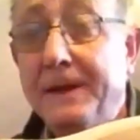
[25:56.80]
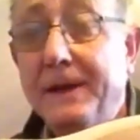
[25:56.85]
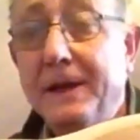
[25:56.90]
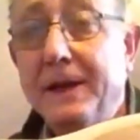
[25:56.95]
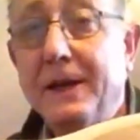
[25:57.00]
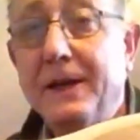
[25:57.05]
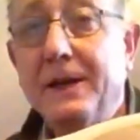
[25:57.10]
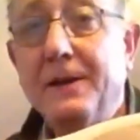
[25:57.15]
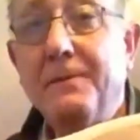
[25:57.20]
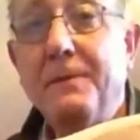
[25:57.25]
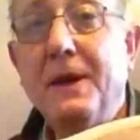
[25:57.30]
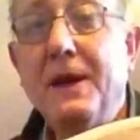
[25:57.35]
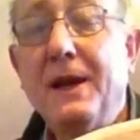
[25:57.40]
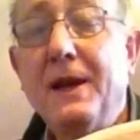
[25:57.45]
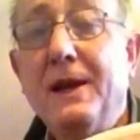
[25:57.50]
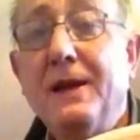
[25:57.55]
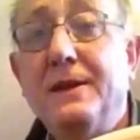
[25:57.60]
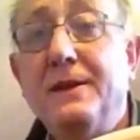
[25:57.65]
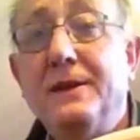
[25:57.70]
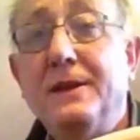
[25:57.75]

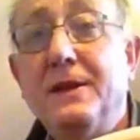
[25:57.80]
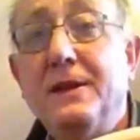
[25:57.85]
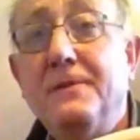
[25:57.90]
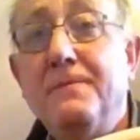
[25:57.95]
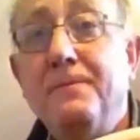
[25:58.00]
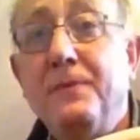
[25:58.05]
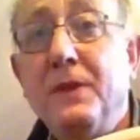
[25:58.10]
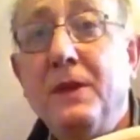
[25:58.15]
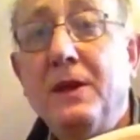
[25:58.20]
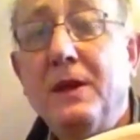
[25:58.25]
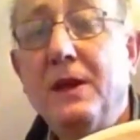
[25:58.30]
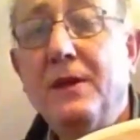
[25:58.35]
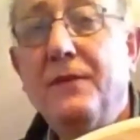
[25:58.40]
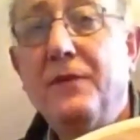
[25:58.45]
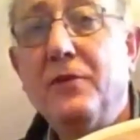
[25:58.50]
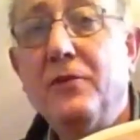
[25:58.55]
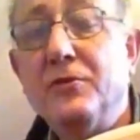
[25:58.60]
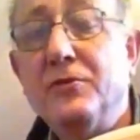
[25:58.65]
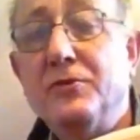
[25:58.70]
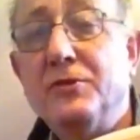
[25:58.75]
If
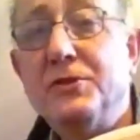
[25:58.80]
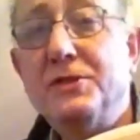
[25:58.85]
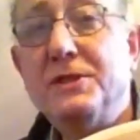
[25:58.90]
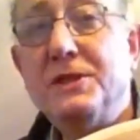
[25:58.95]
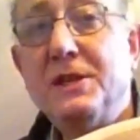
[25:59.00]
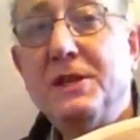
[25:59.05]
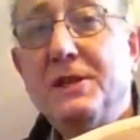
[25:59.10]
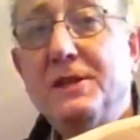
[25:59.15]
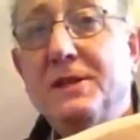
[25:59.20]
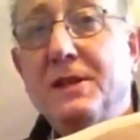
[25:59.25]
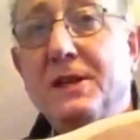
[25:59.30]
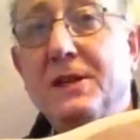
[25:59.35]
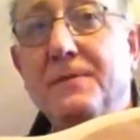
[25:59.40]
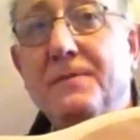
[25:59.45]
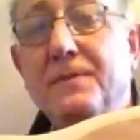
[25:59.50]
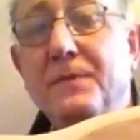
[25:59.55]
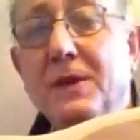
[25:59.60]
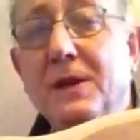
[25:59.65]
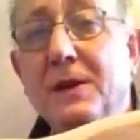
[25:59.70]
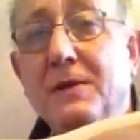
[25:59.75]
you're interested,
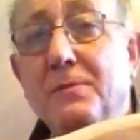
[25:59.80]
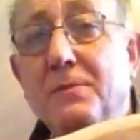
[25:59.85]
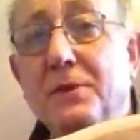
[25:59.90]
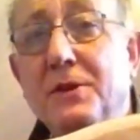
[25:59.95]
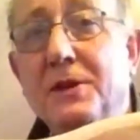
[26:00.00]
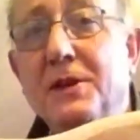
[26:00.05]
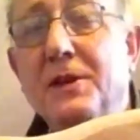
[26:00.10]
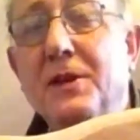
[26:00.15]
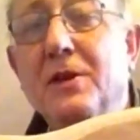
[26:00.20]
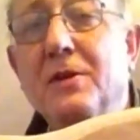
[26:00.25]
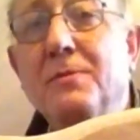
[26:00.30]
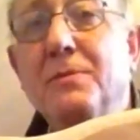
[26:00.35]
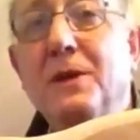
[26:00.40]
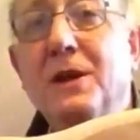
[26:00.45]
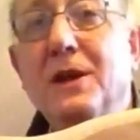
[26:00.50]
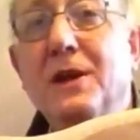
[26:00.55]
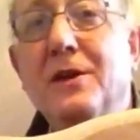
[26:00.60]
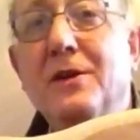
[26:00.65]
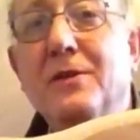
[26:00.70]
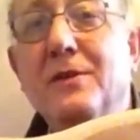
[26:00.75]
put a note
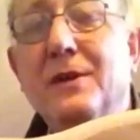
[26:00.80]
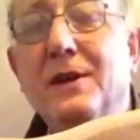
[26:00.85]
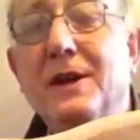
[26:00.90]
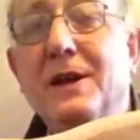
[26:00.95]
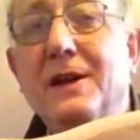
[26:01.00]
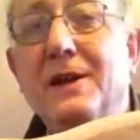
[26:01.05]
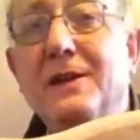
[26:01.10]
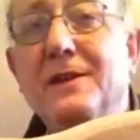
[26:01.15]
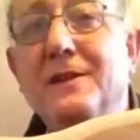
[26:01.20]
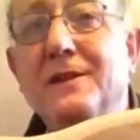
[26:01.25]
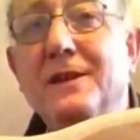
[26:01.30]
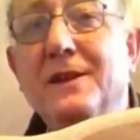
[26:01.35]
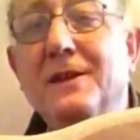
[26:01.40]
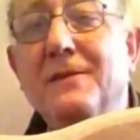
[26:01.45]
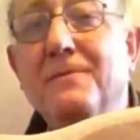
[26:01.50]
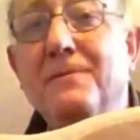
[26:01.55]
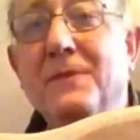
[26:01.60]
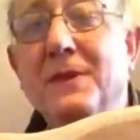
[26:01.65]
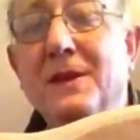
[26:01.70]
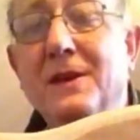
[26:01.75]
below.
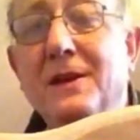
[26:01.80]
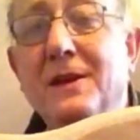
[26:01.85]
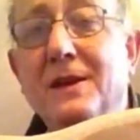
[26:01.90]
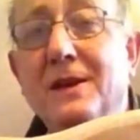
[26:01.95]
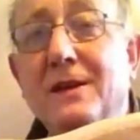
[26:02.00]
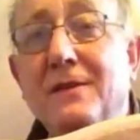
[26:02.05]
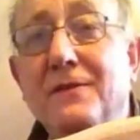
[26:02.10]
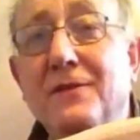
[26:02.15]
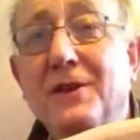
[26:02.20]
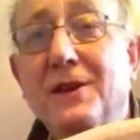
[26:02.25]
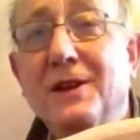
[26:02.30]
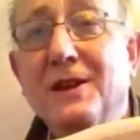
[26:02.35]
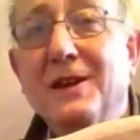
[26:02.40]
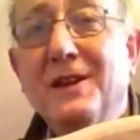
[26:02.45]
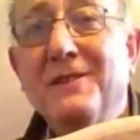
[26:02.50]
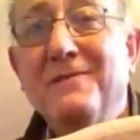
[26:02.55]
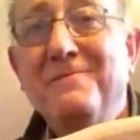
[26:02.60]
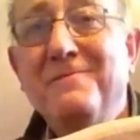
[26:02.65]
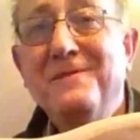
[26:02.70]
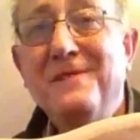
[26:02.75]
And finally,
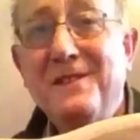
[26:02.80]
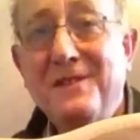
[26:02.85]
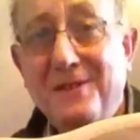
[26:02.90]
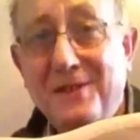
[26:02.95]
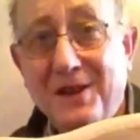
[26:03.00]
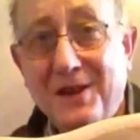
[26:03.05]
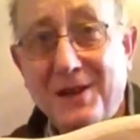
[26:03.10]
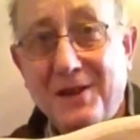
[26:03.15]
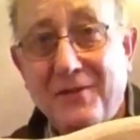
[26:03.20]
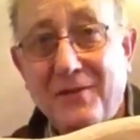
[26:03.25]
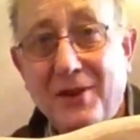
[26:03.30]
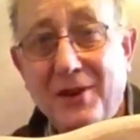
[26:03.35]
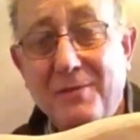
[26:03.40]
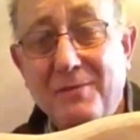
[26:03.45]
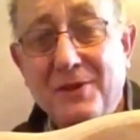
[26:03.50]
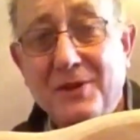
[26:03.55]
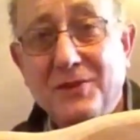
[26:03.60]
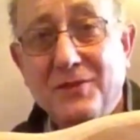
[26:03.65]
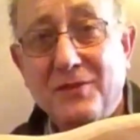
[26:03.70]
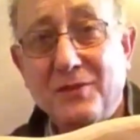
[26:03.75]
thank you very
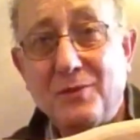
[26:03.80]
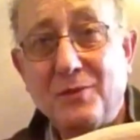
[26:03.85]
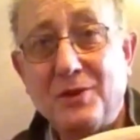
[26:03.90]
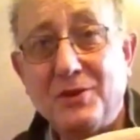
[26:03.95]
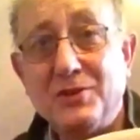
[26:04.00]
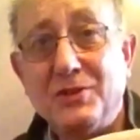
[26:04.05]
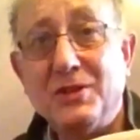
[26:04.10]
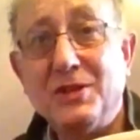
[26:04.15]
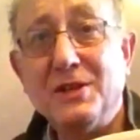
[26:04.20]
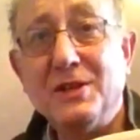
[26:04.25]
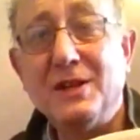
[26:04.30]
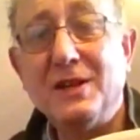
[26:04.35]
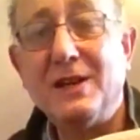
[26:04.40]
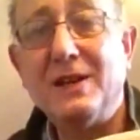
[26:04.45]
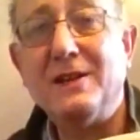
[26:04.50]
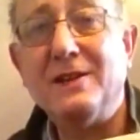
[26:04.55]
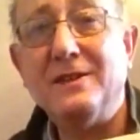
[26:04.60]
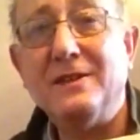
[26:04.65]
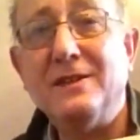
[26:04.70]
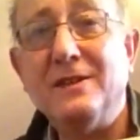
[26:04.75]
much for watching
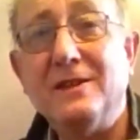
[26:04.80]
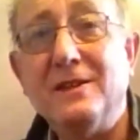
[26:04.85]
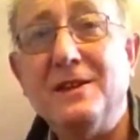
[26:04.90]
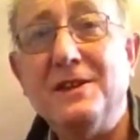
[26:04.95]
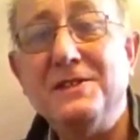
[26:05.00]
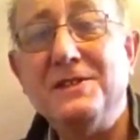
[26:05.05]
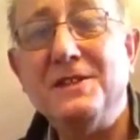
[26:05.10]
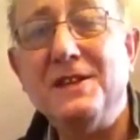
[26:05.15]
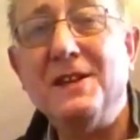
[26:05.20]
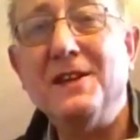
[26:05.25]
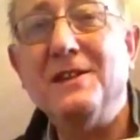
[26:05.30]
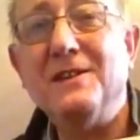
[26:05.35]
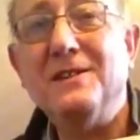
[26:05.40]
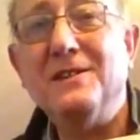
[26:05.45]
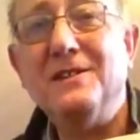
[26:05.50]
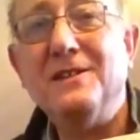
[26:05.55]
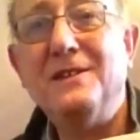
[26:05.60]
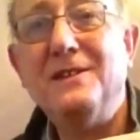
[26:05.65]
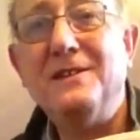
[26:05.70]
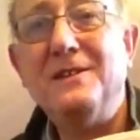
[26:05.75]
and listening.
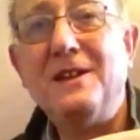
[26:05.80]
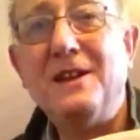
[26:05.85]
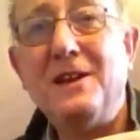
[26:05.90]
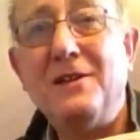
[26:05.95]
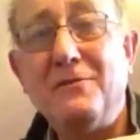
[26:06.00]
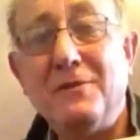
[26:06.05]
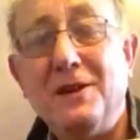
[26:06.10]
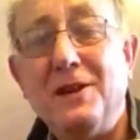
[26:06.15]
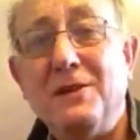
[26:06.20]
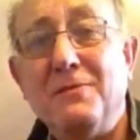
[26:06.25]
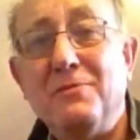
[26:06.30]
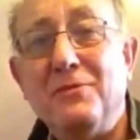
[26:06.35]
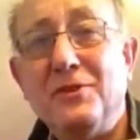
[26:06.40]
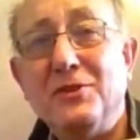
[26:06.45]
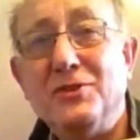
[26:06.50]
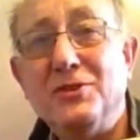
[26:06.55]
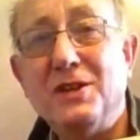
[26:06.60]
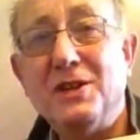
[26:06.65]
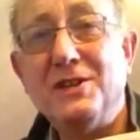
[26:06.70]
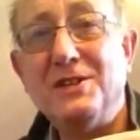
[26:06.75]
I really
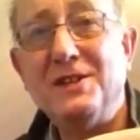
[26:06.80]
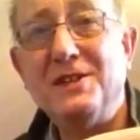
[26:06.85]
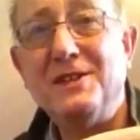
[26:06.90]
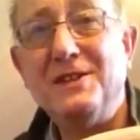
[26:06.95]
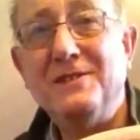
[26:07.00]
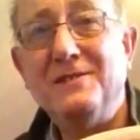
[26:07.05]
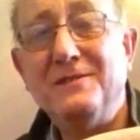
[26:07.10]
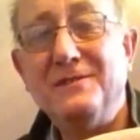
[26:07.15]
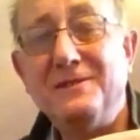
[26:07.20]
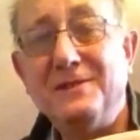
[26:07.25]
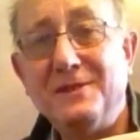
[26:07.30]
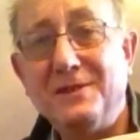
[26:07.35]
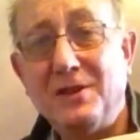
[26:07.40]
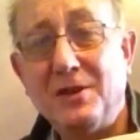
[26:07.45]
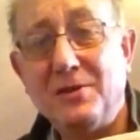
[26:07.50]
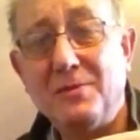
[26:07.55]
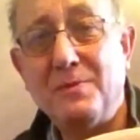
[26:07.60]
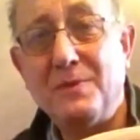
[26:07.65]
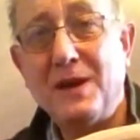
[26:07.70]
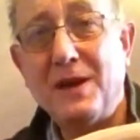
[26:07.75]
appreciate it.
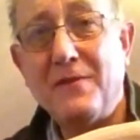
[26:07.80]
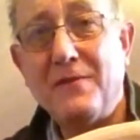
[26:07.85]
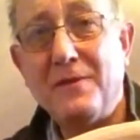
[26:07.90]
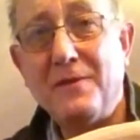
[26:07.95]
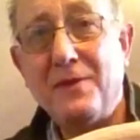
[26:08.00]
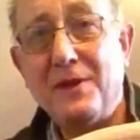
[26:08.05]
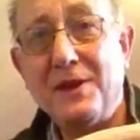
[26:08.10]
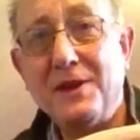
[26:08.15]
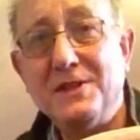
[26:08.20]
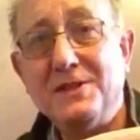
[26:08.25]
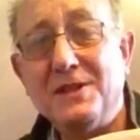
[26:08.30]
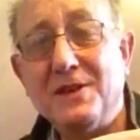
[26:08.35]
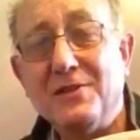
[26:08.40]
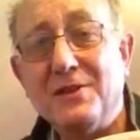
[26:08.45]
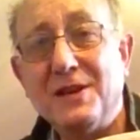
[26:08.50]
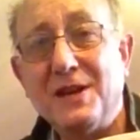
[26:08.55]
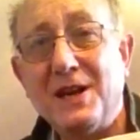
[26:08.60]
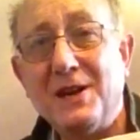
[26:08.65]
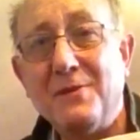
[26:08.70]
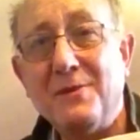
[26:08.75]
Hope everything is
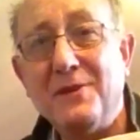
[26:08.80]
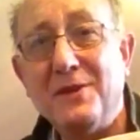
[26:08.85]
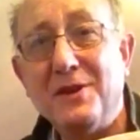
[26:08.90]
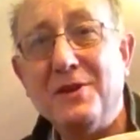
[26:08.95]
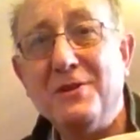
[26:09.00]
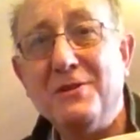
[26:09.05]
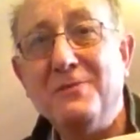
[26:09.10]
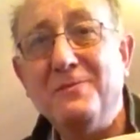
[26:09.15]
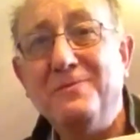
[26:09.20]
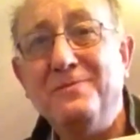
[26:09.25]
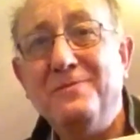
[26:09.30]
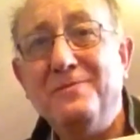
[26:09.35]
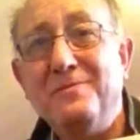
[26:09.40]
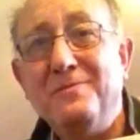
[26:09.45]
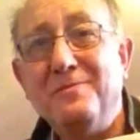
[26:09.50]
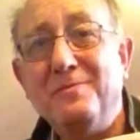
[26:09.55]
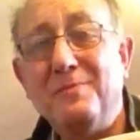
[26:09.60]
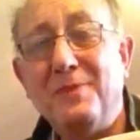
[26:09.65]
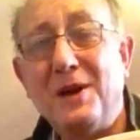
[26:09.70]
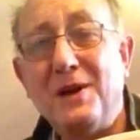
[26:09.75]
okay with you.
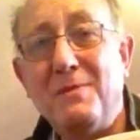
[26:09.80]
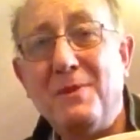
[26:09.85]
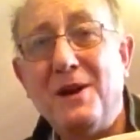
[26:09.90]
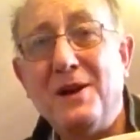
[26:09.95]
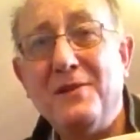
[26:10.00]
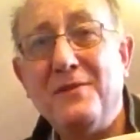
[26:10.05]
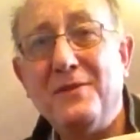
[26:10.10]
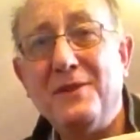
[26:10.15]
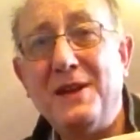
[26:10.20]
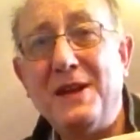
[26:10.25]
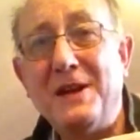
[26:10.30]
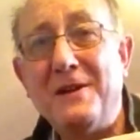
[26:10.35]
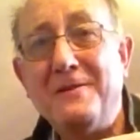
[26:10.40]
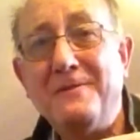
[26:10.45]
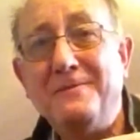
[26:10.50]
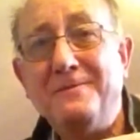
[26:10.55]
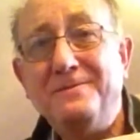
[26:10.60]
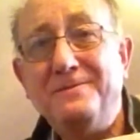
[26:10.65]
Bye bye for now.